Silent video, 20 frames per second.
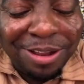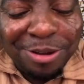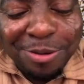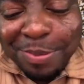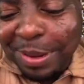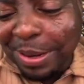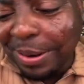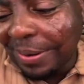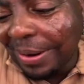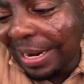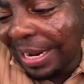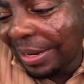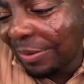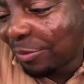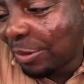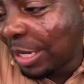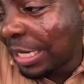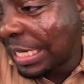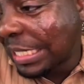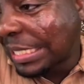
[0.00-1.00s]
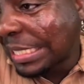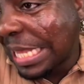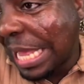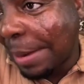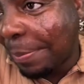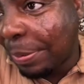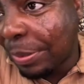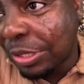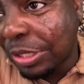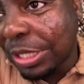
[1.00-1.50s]
Cool. Period. Well, listen, I
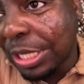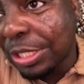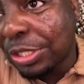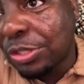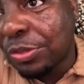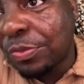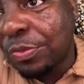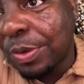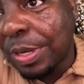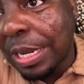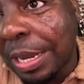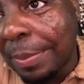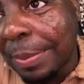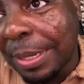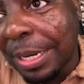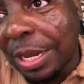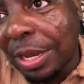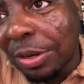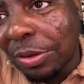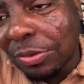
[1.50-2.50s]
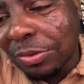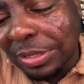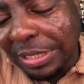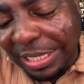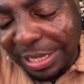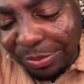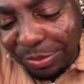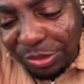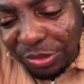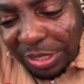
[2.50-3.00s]
appreciate you for coming on,
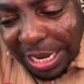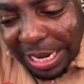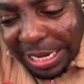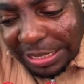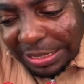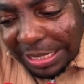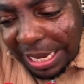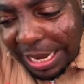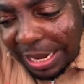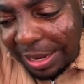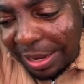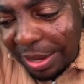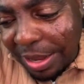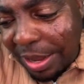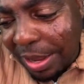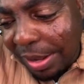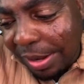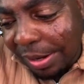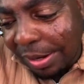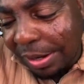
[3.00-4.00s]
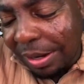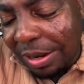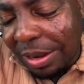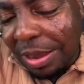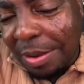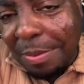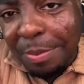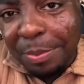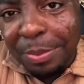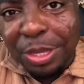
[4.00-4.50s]
saying what you got to say. Um,
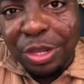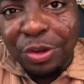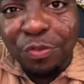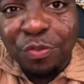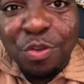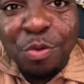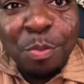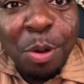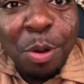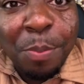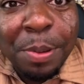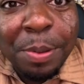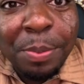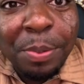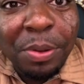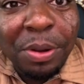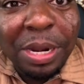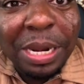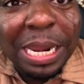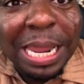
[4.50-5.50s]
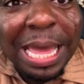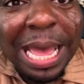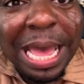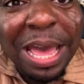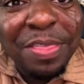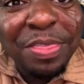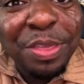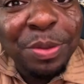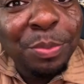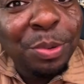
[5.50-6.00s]
I'm gonna get a few more people on the
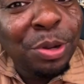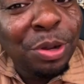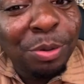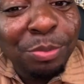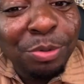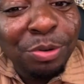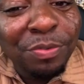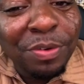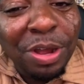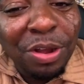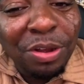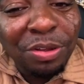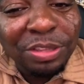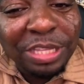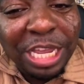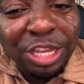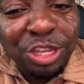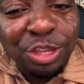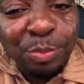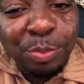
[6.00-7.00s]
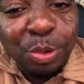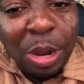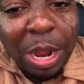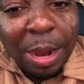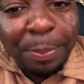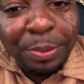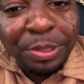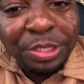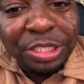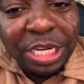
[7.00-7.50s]
line, then we're gonna move on. Thank you, boy. I
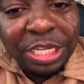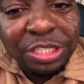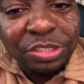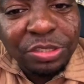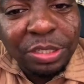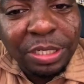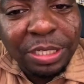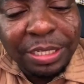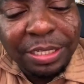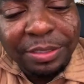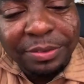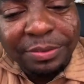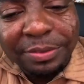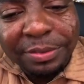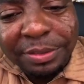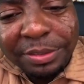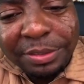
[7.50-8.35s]
appreciate you, love.